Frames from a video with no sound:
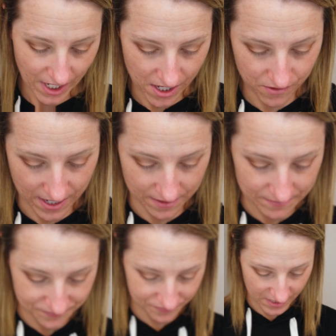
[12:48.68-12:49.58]
Okay,
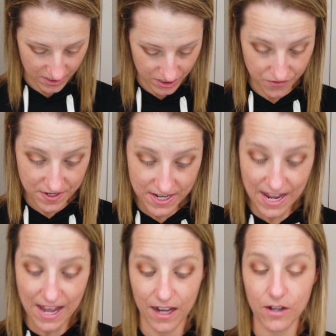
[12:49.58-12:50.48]
so
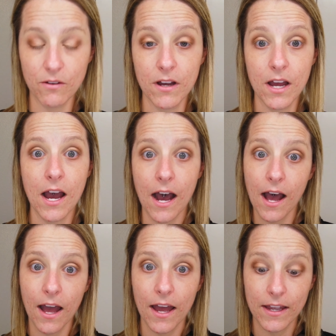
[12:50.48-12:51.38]
now
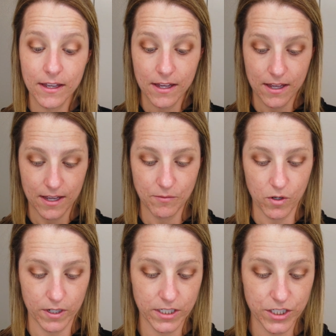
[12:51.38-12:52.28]
I am
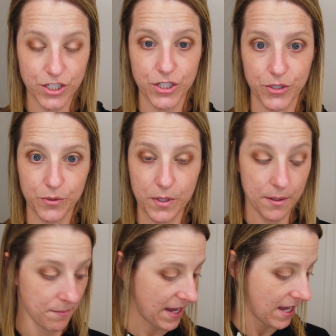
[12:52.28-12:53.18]
going to do
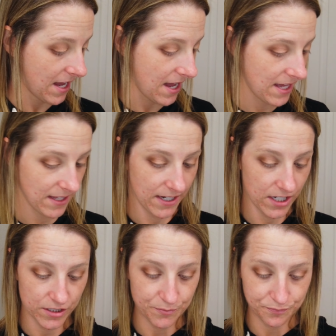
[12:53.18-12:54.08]
my
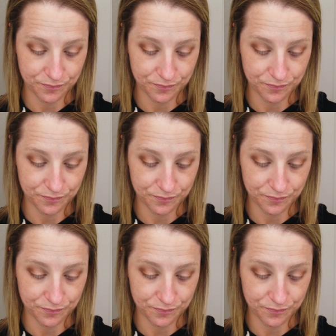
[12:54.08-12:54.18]
eyeliner.